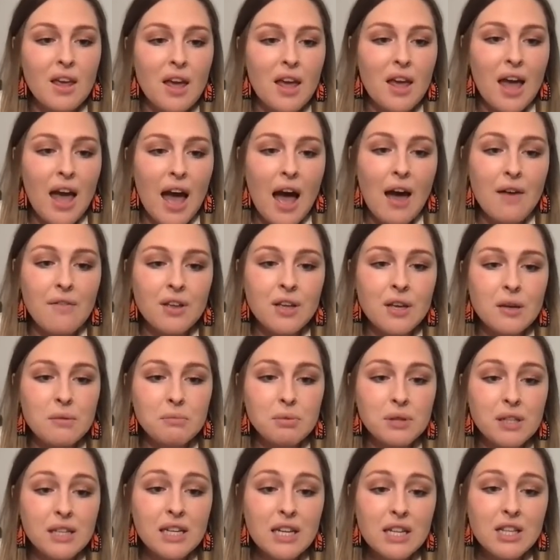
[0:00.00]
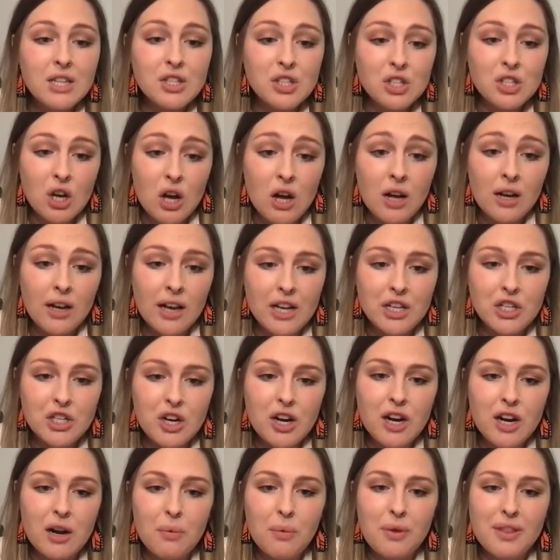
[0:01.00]
Having completed the song, I
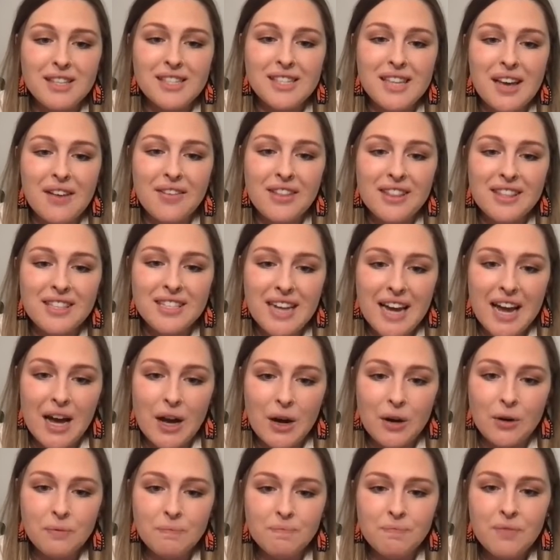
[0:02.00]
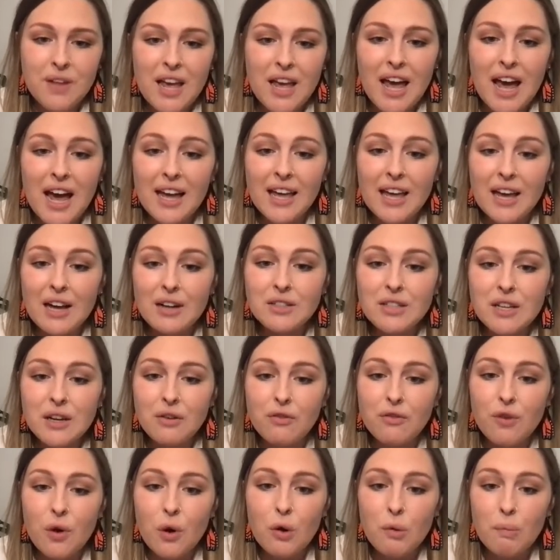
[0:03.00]
shared it with Seventh Town, a Celtic
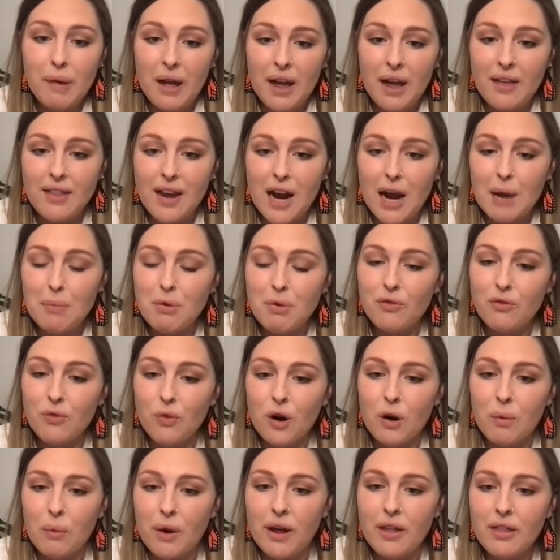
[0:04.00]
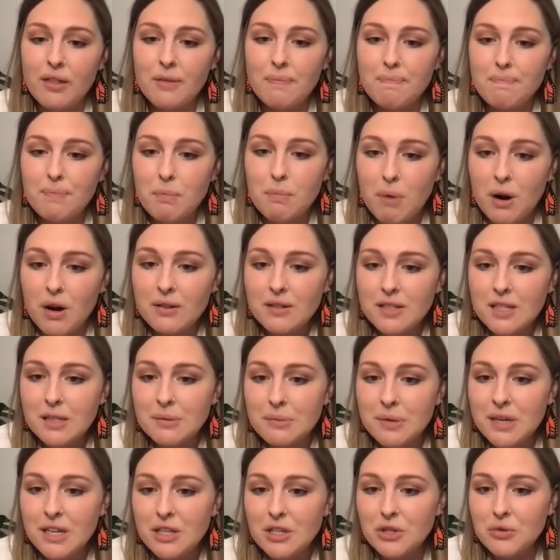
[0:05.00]
folk band that I perform with, Martin
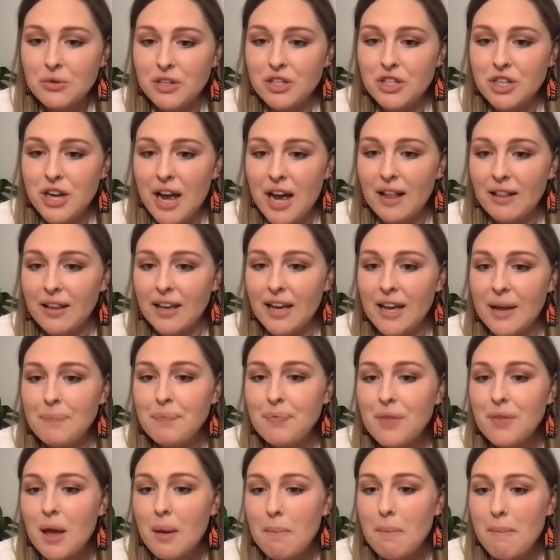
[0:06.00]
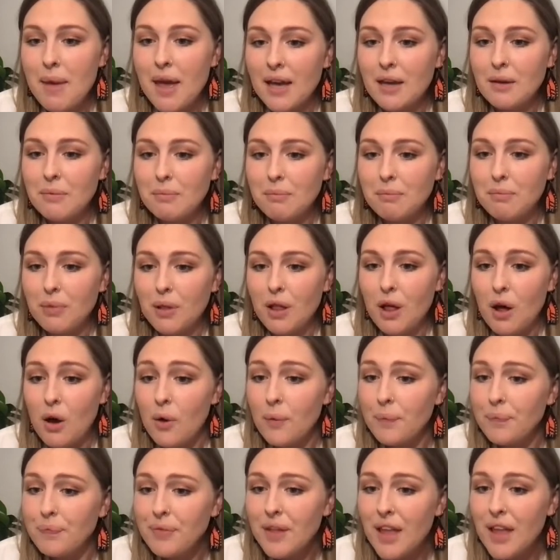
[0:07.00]
Smith, Trisha Elliott, Megan
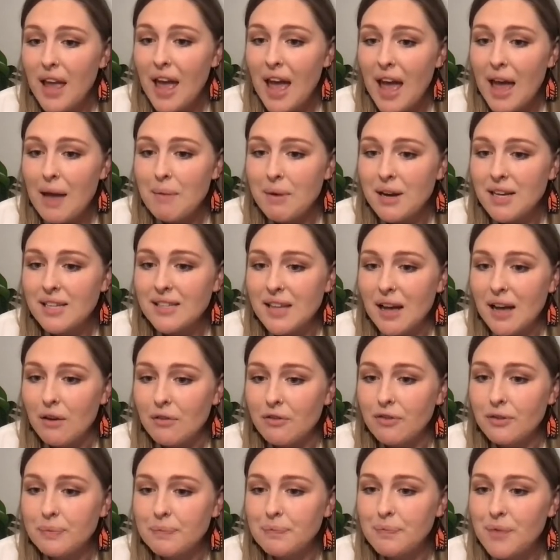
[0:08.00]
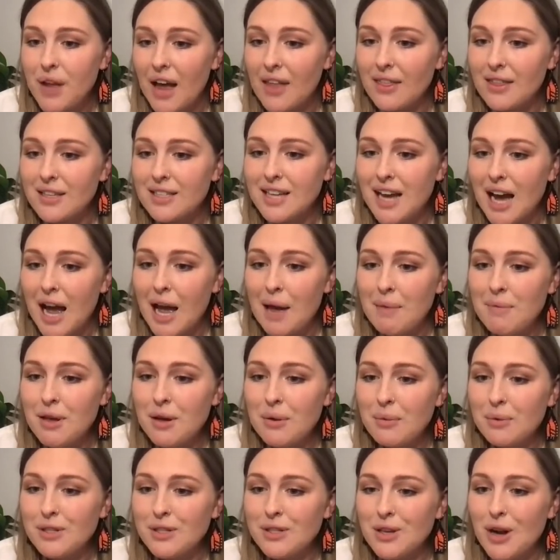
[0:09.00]
Blow, and myself. At the time, it
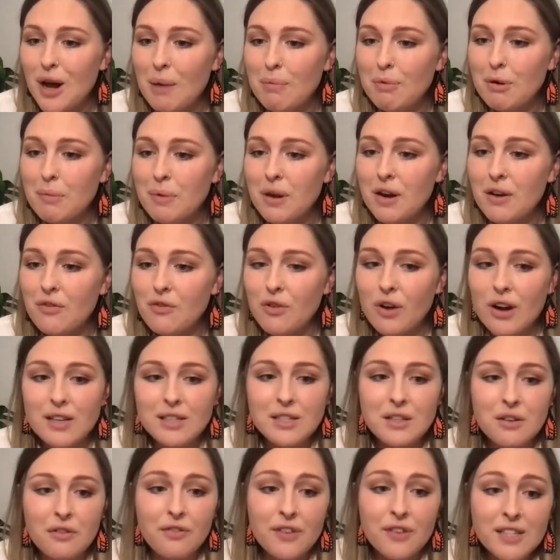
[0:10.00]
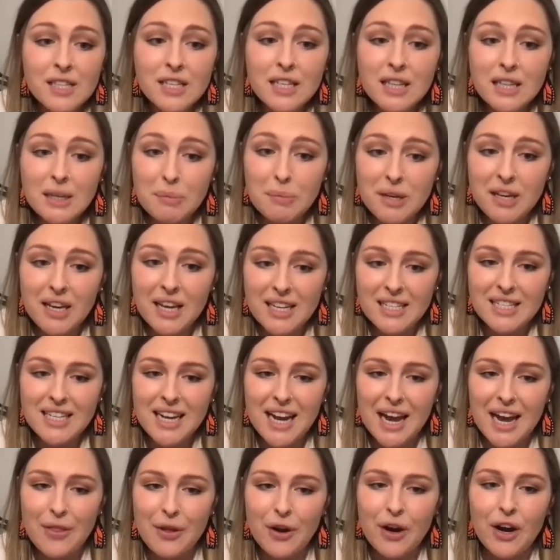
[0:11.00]
was not permitted for us to physically get
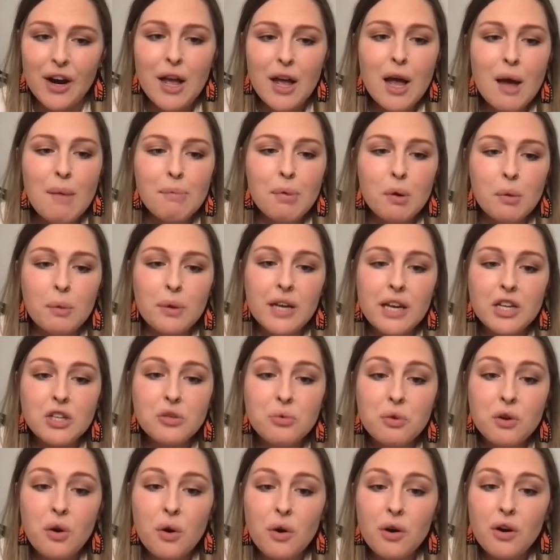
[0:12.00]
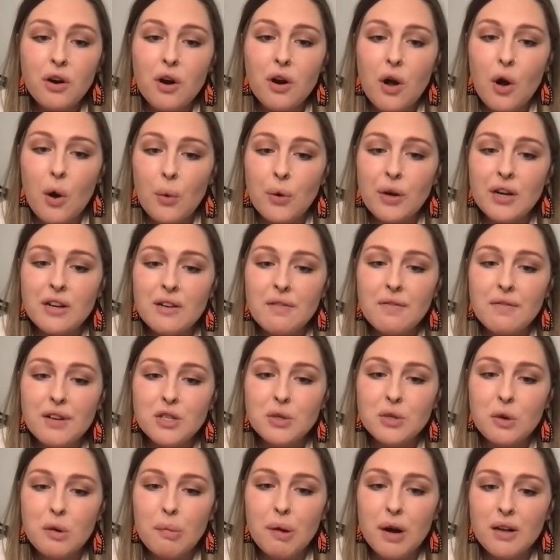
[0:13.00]
together, but we each recorded our own
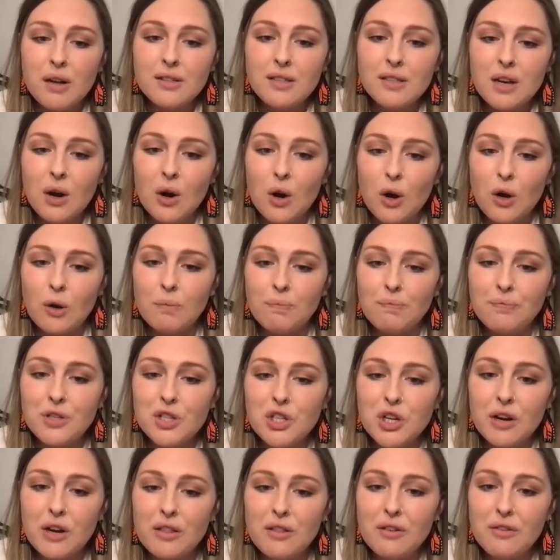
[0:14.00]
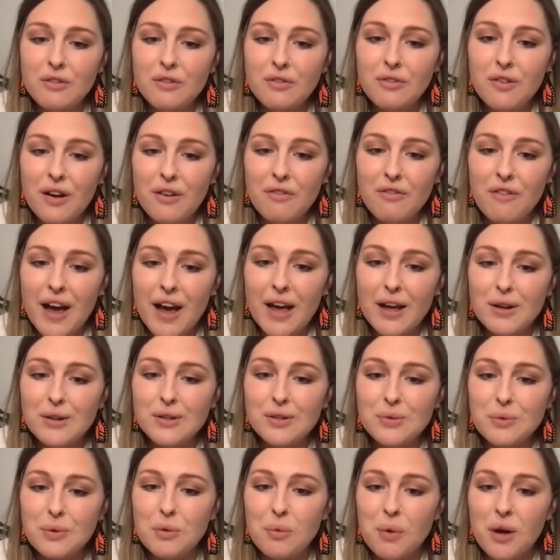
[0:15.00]
individual parts at home, shared the
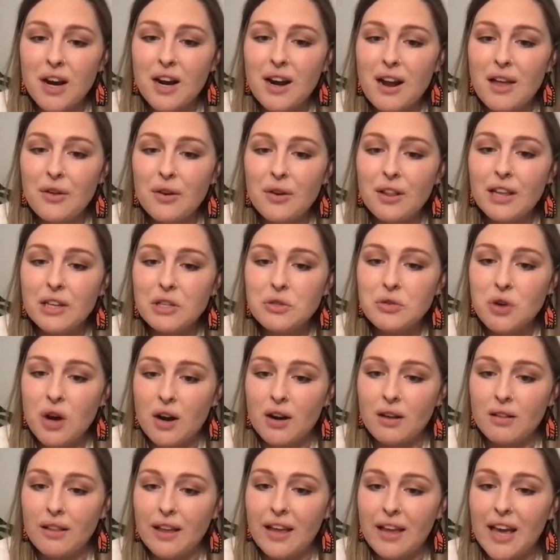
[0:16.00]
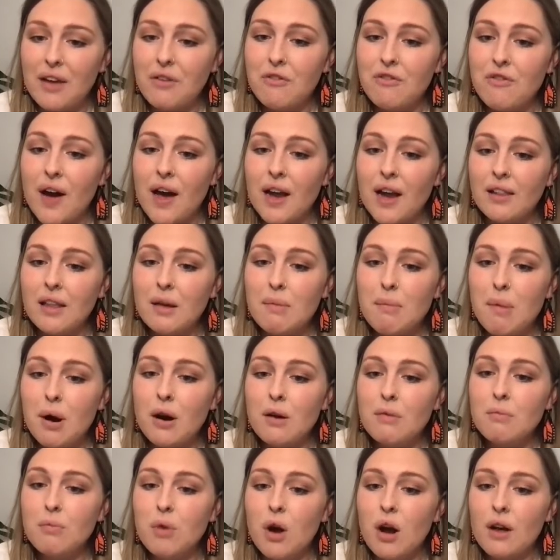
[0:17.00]
files with one another electronically, and finally,
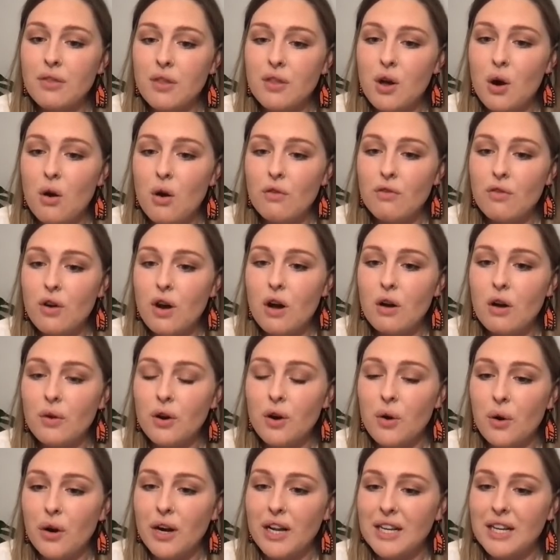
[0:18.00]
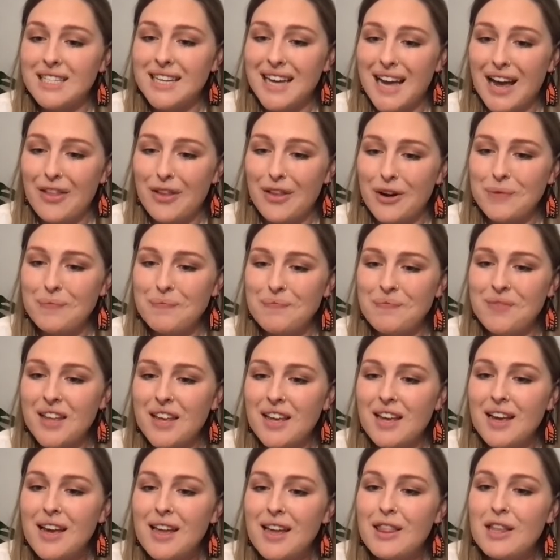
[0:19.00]
Martin brought the overall recording together.
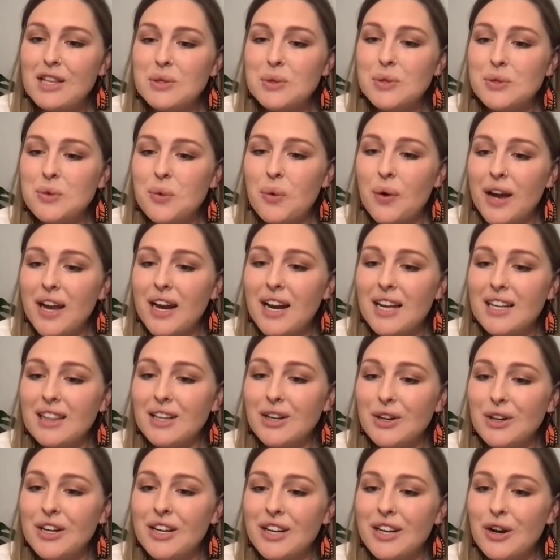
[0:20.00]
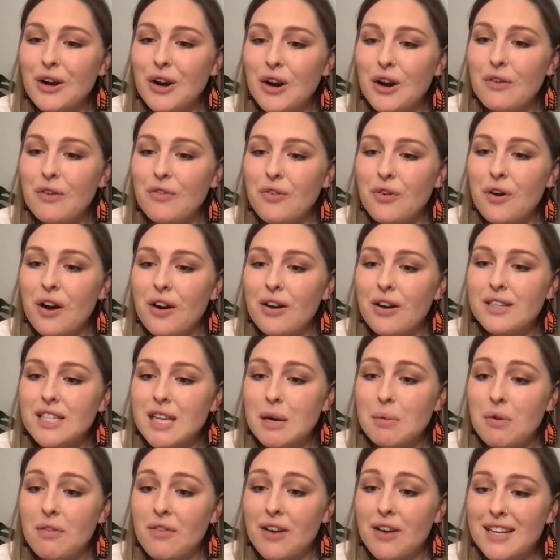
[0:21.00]
This was quite a learning curve for
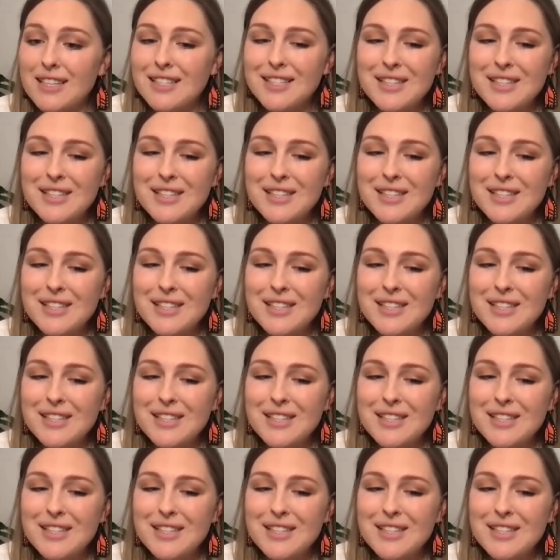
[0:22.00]
some of us,